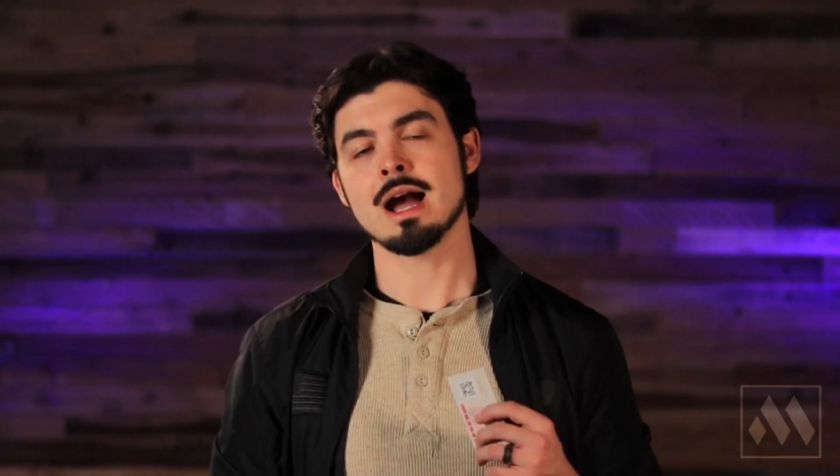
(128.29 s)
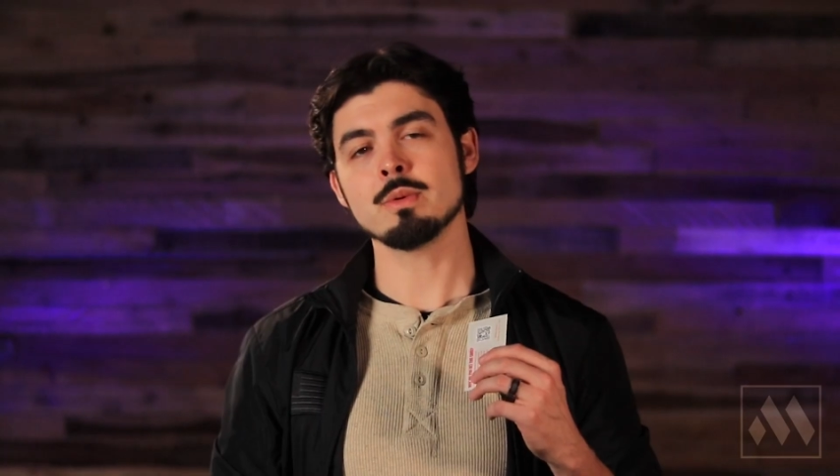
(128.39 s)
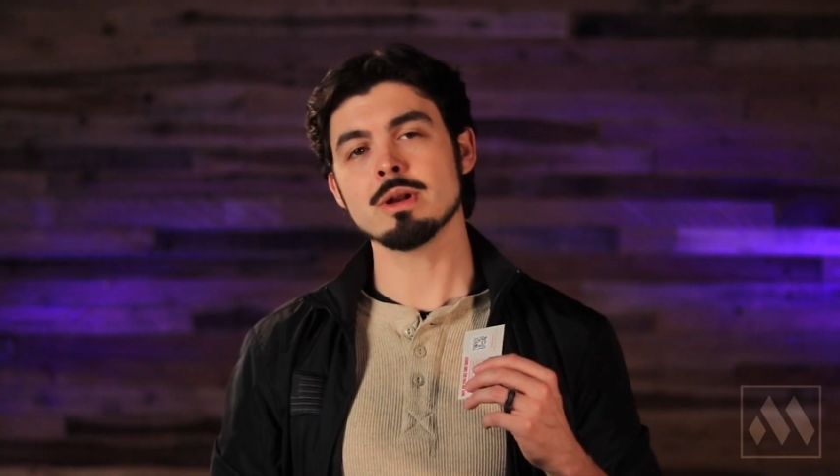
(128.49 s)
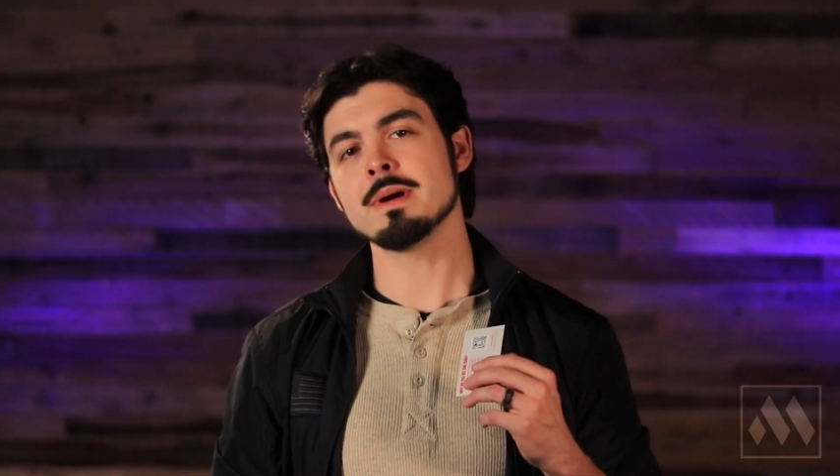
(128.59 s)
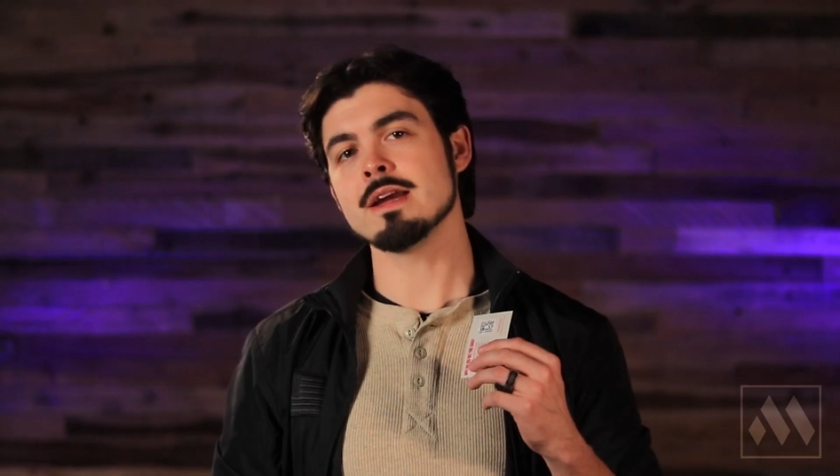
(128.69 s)
I
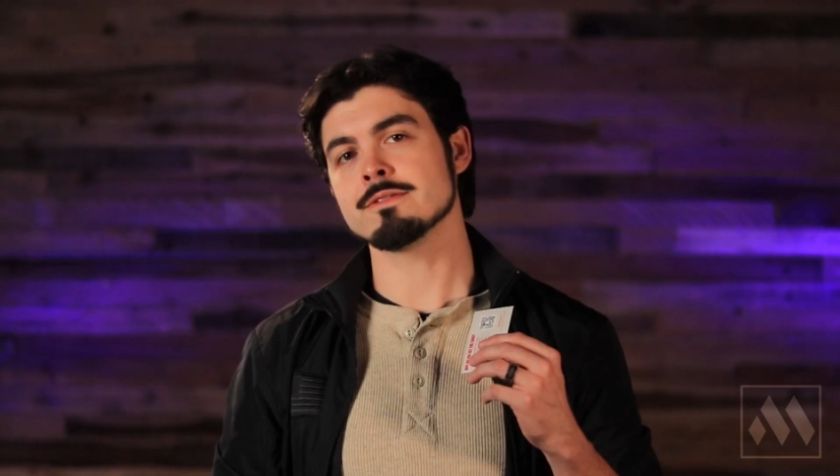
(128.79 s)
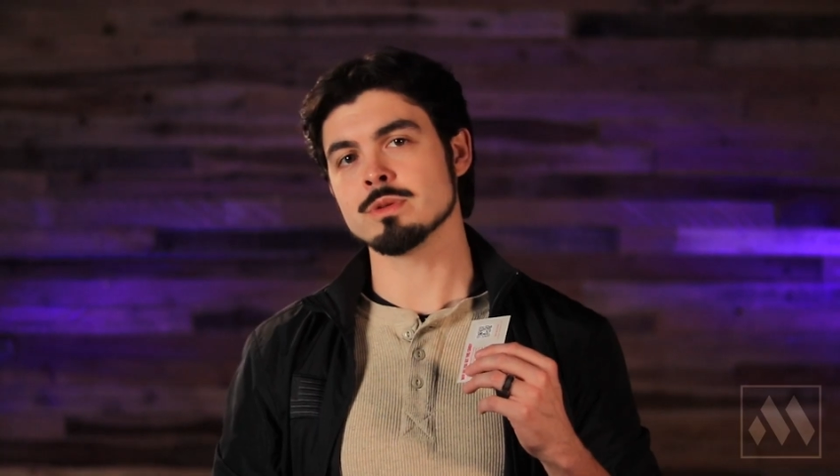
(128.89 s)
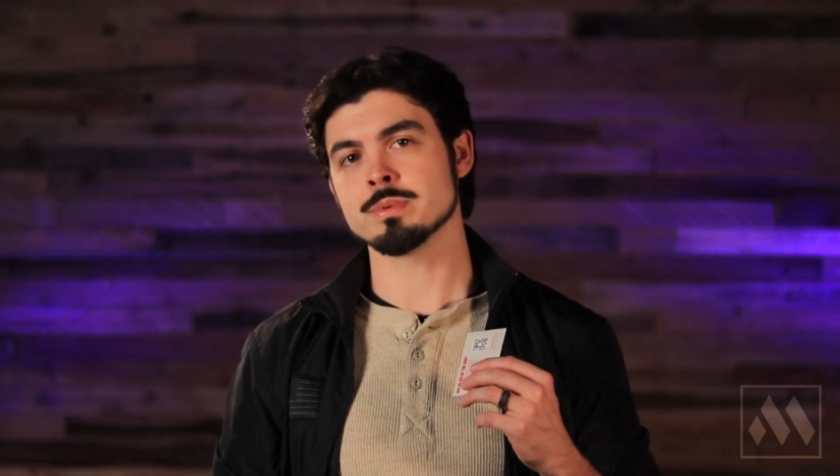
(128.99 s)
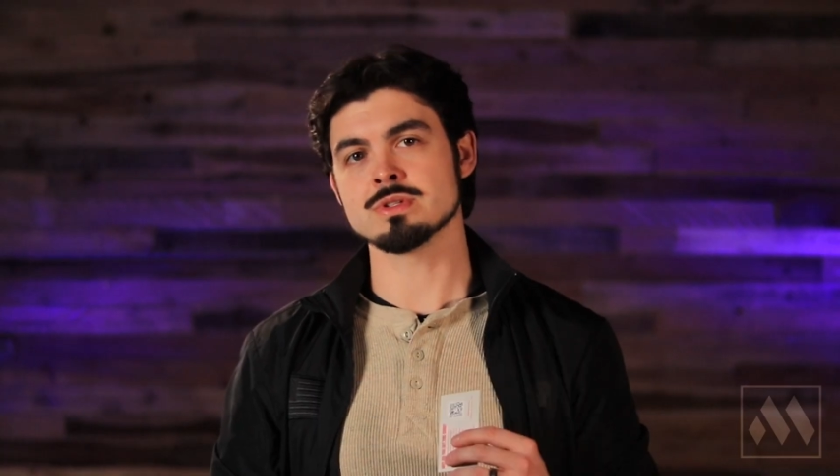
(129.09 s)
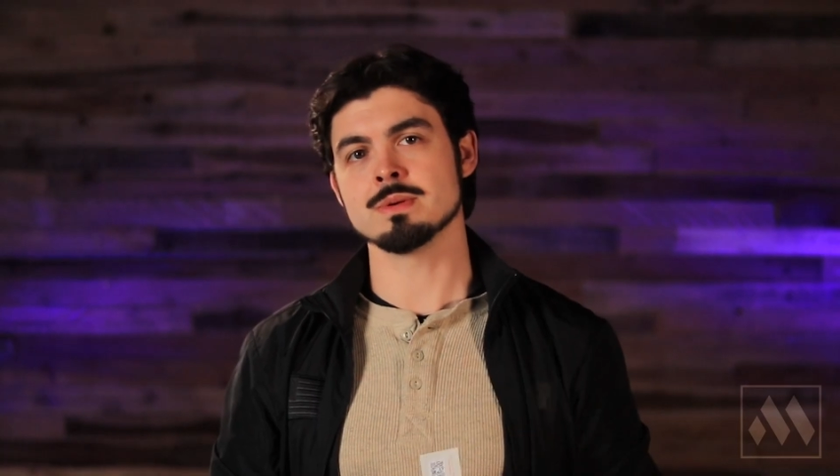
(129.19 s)
want to pay
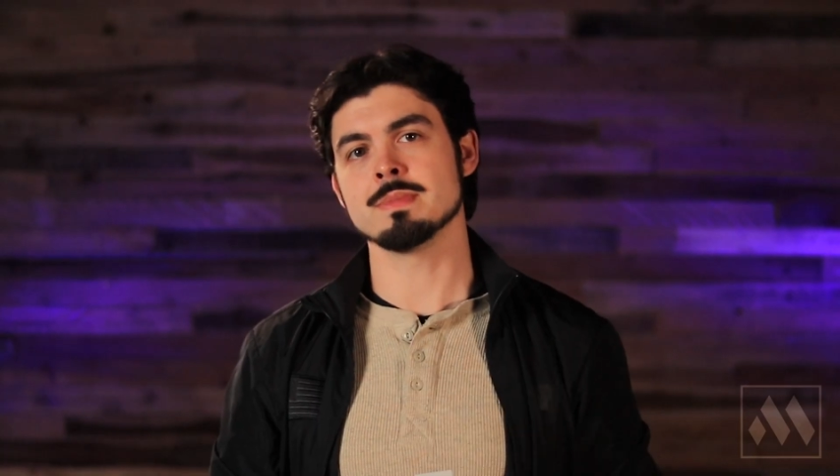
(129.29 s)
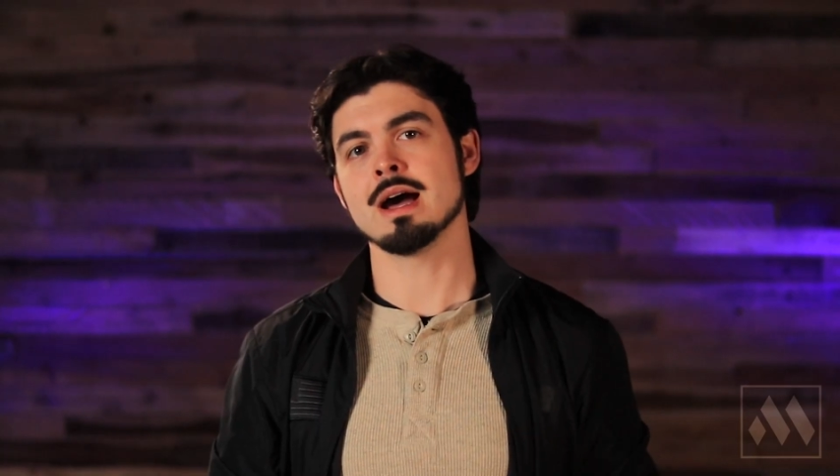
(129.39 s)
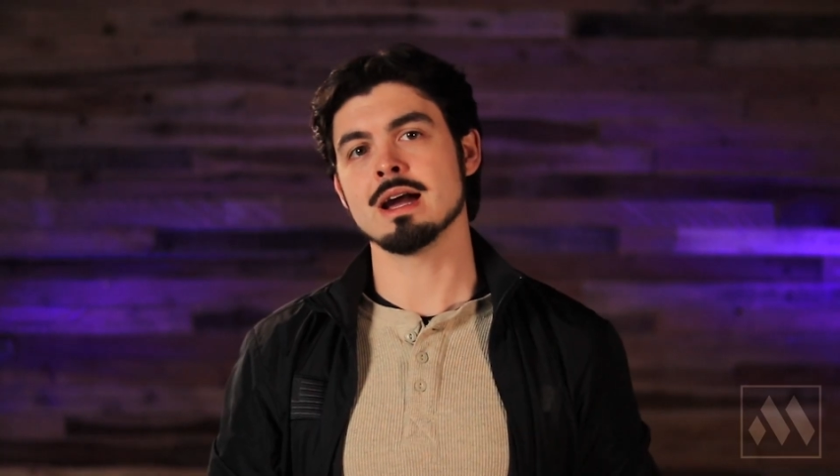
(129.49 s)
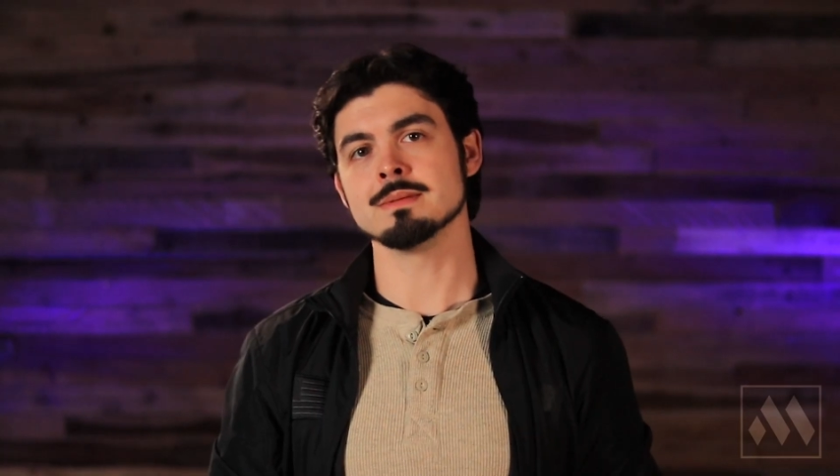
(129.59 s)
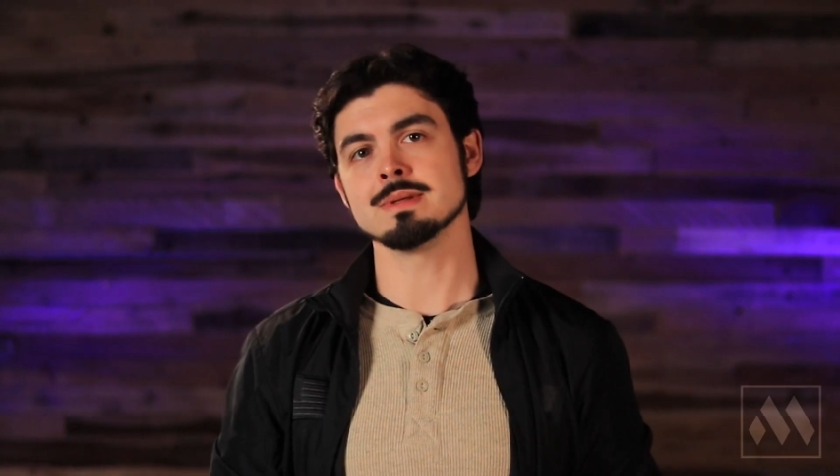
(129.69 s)
for the person
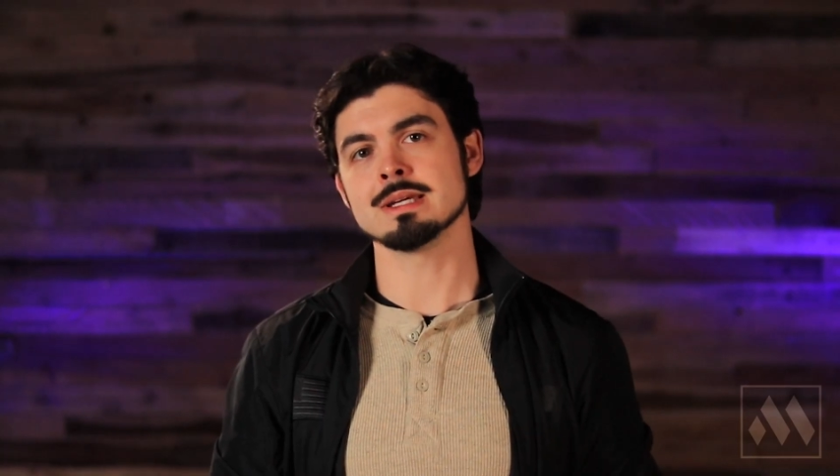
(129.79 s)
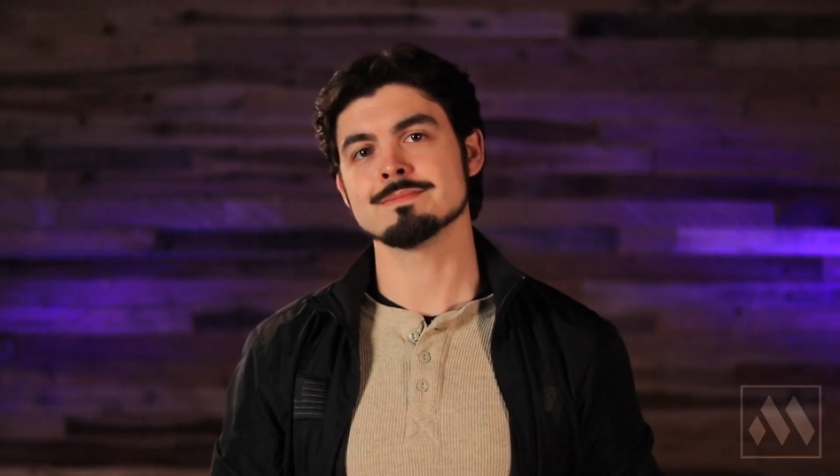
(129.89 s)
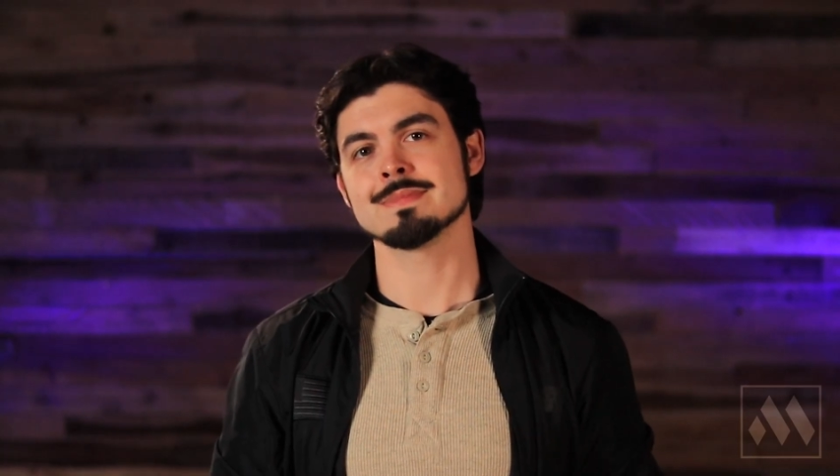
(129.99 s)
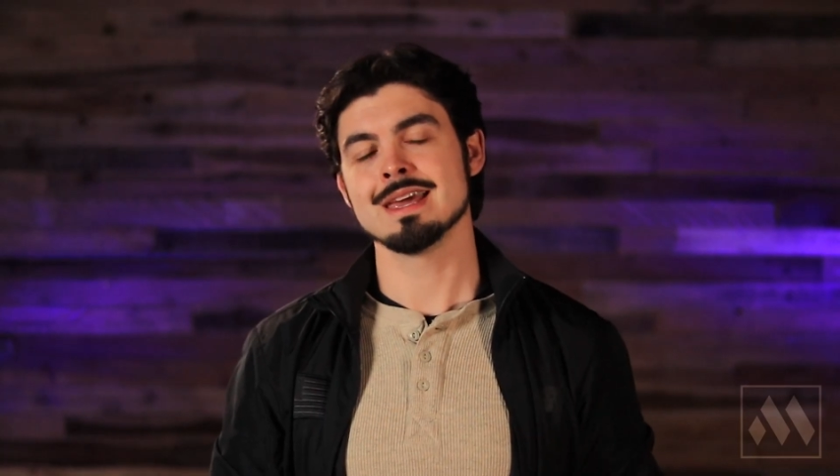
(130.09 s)
behind me.